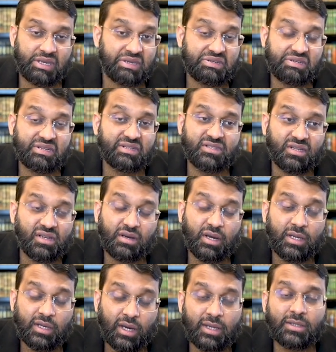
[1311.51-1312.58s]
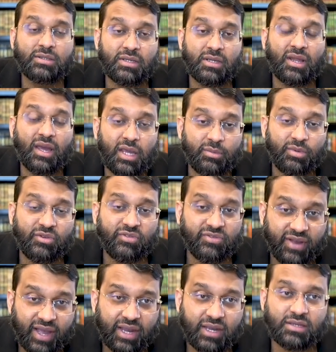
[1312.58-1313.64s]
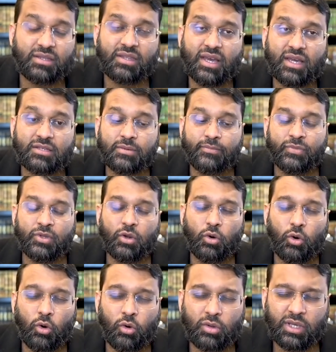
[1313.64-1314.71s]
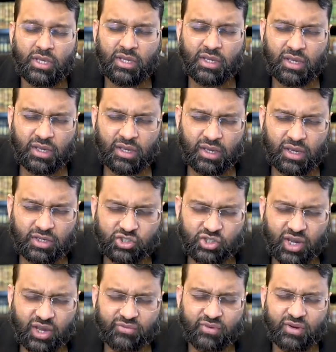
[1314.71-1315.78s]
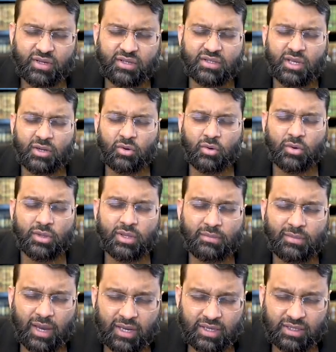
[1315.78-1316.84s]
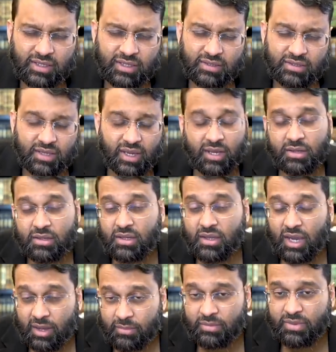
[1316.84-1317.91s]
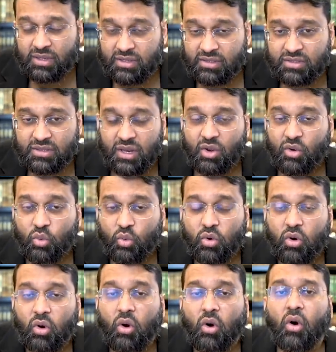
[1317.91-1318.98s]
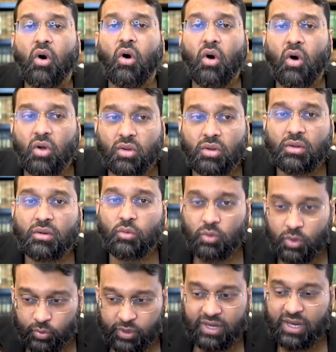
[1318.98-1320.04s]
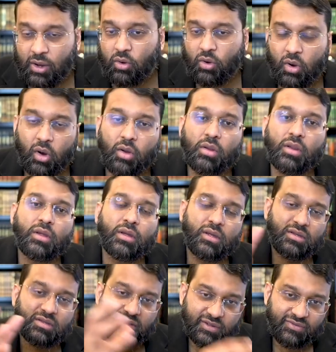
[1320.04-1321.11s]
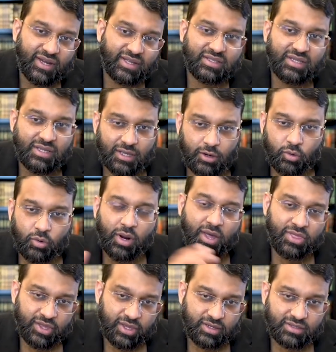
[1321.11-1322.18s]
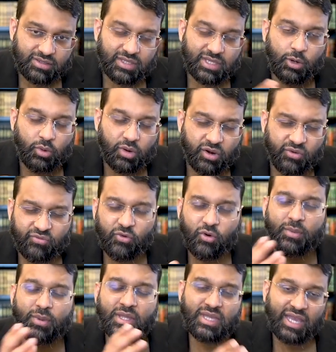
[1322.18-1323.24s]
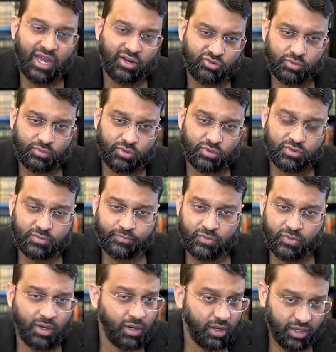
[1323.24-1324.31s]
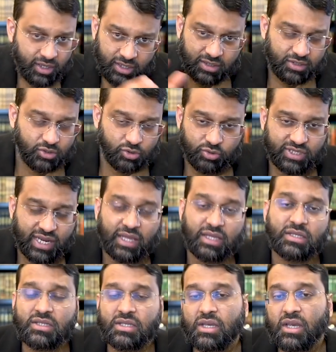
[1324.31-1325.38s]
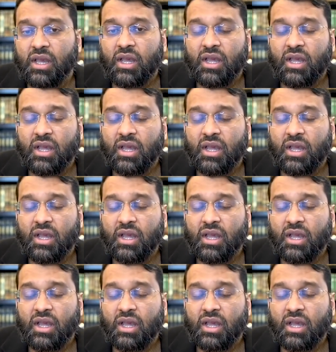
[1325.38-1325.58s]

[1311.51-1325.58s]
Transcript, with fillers: It is an undeniable fact that early Shafi'is and early Malikis and Hanbalis were all what we now call Sifatiyya or Atharis. They were affirming the attributes in totality.